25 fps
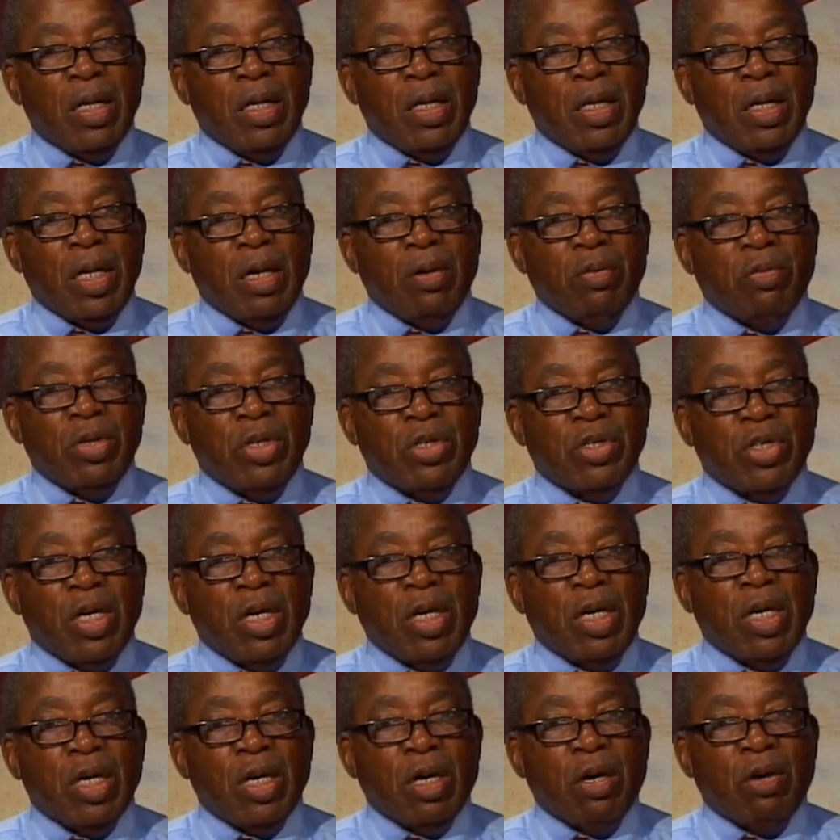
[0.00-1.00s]
there is a
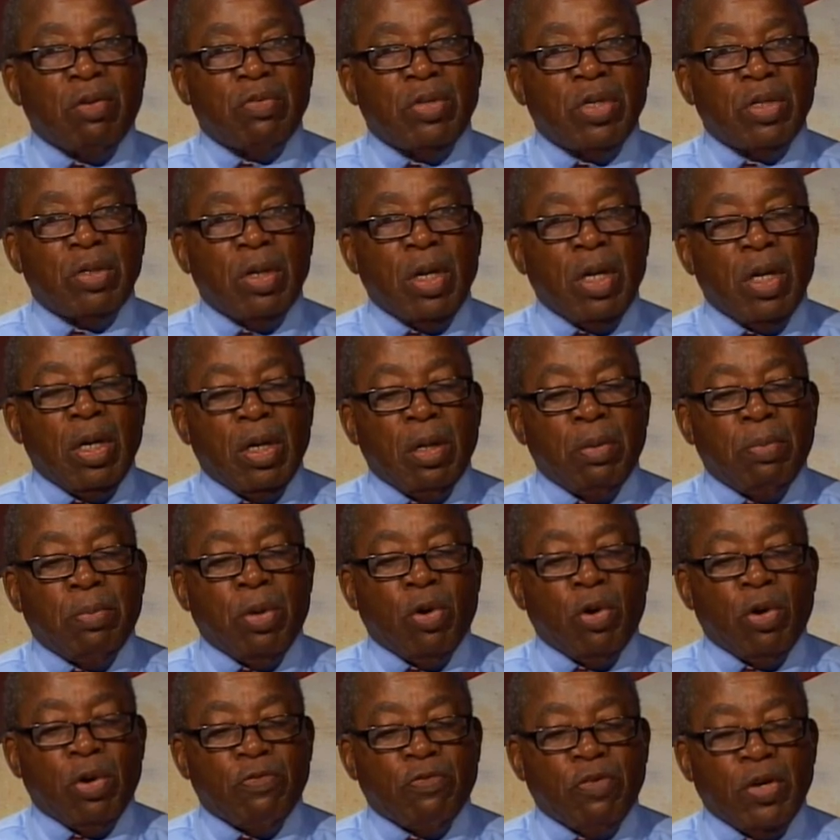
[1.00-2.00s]
cutoff
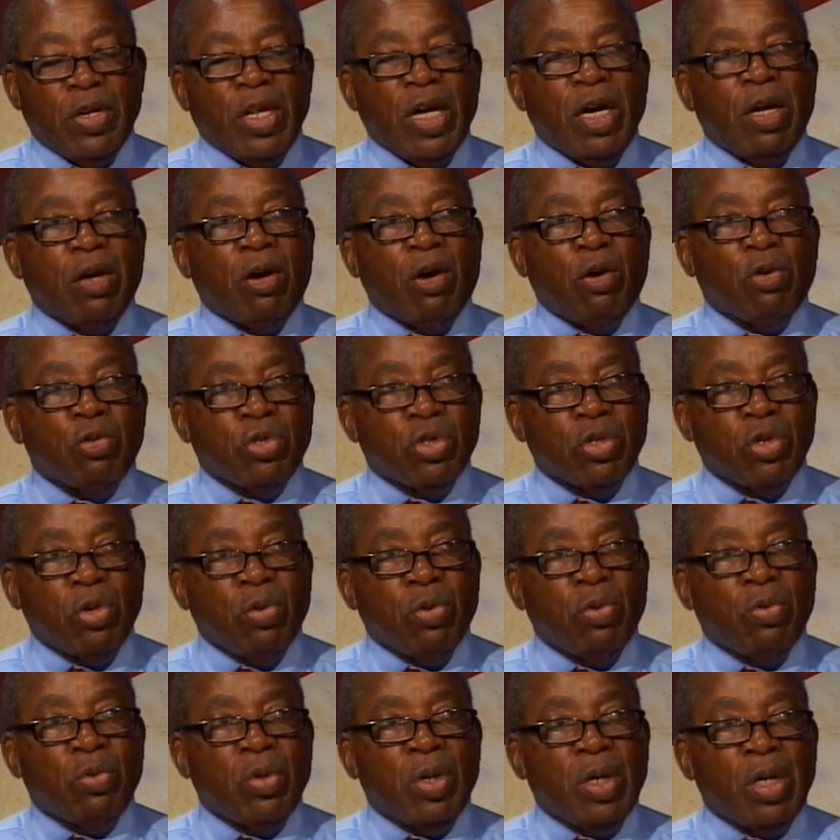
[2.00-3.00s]
point for that
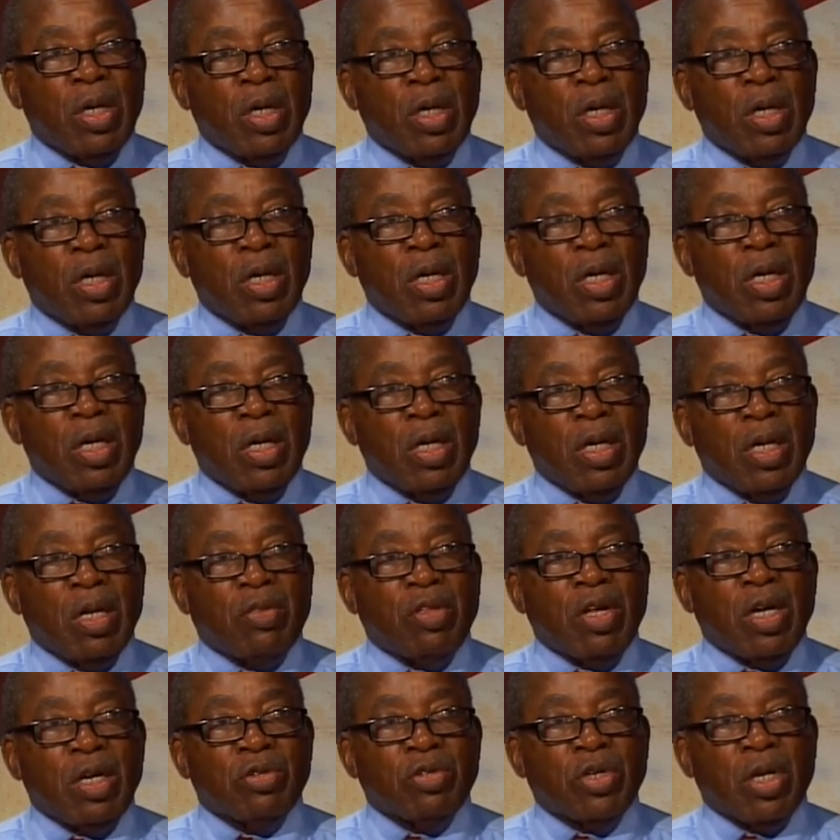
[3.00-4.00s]
also. I
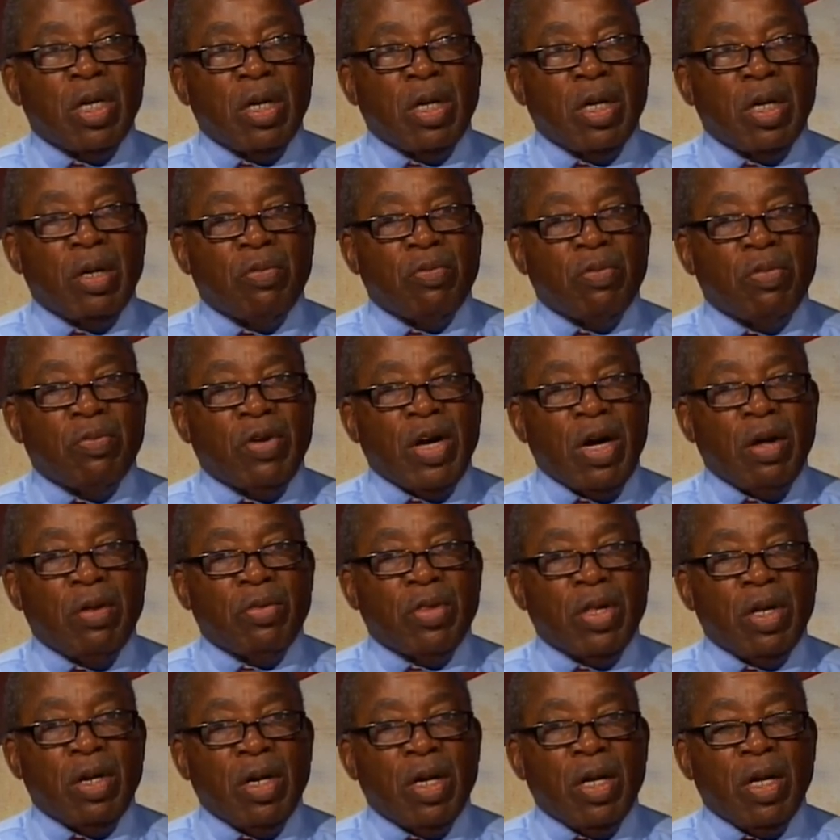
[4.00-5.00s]
think so around
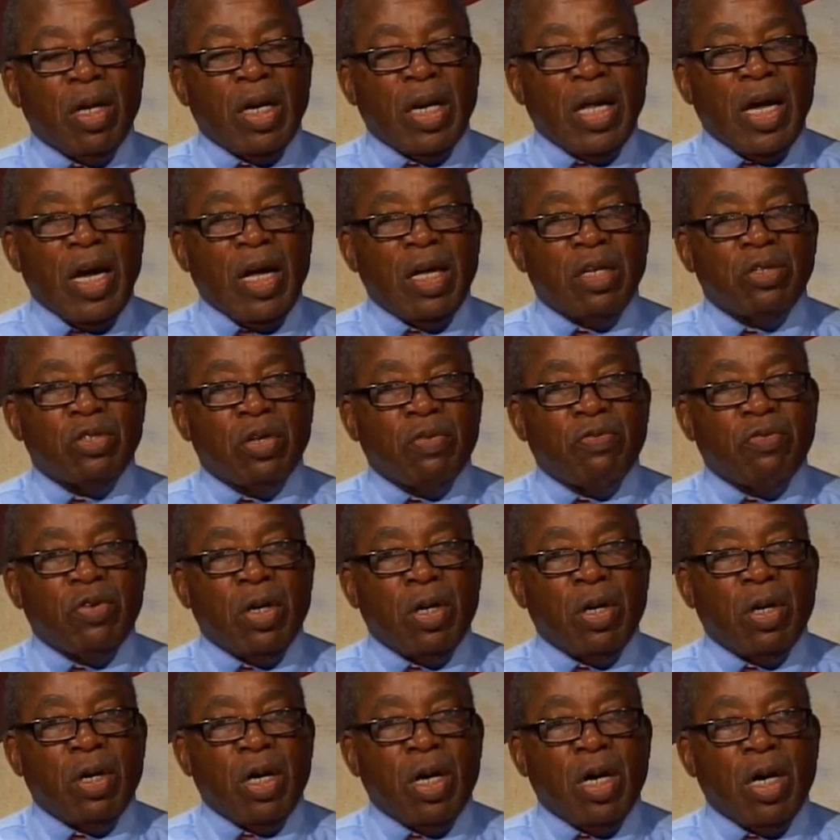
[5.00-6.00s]
the last of
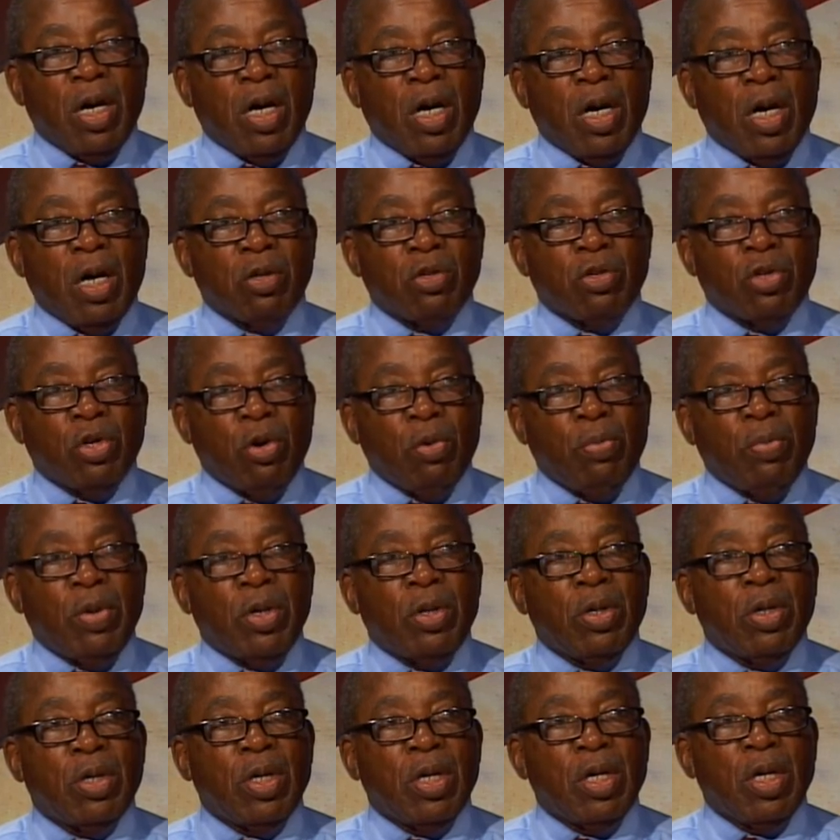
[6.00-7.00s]

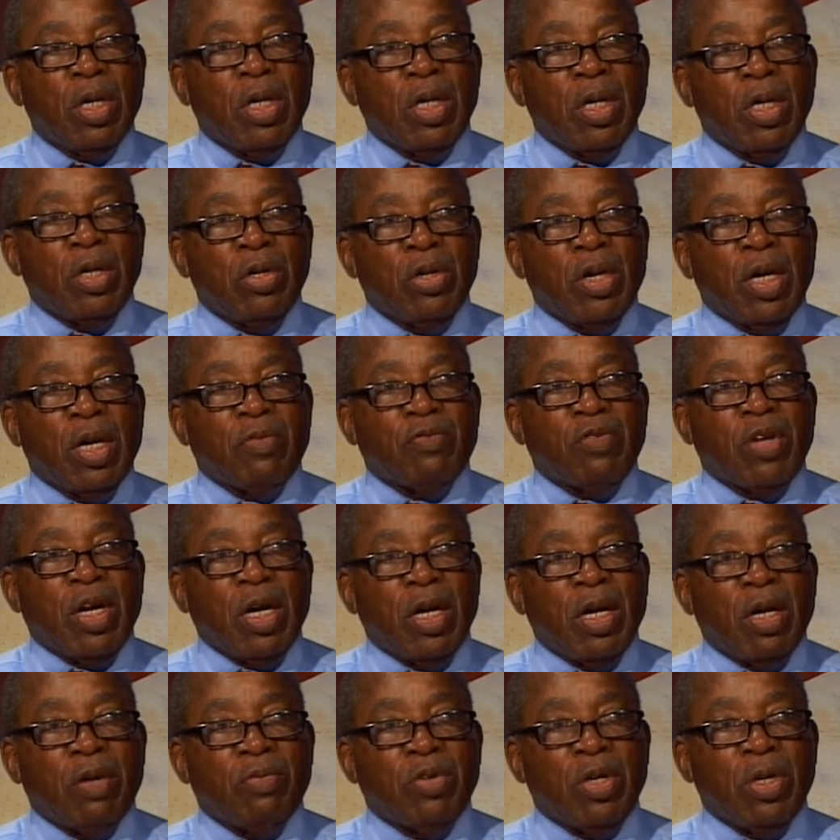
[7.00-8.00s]
October, you have to
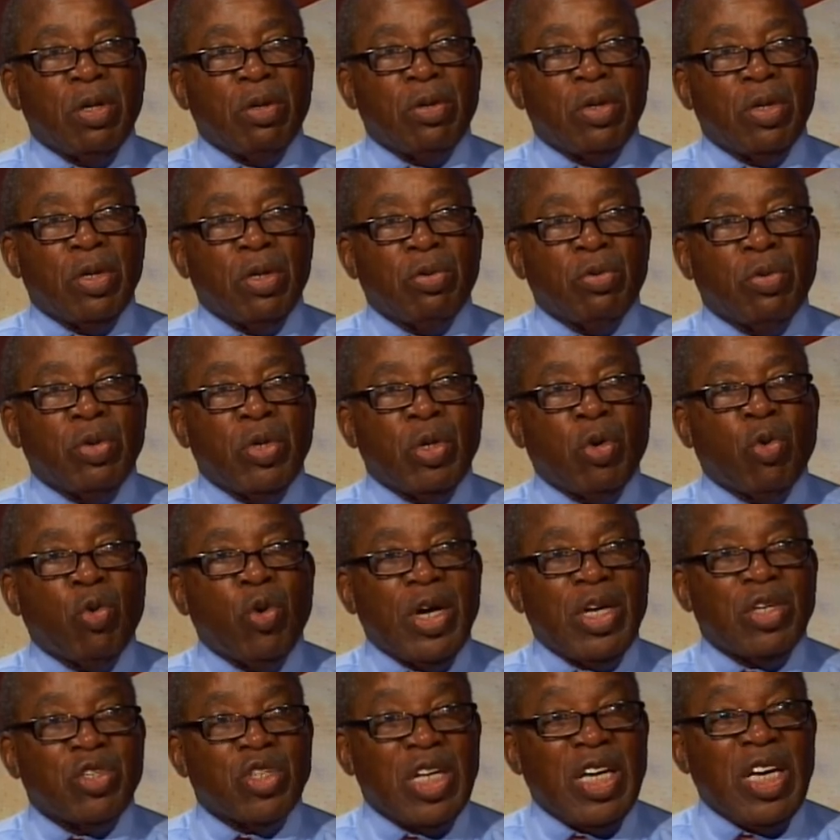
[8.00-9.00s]
have your
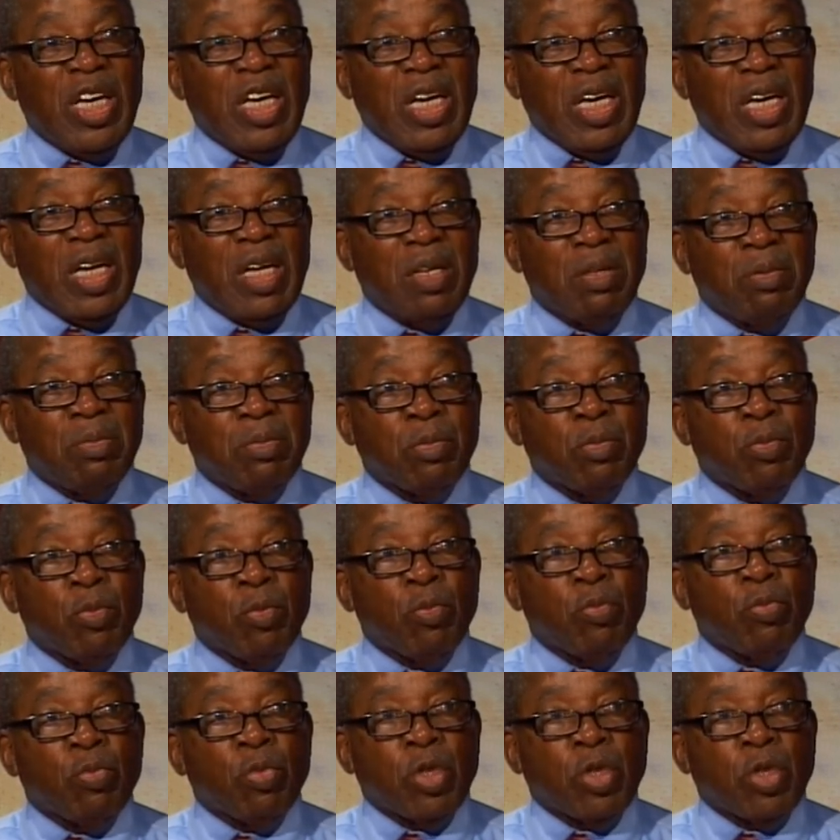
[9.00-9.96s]
request in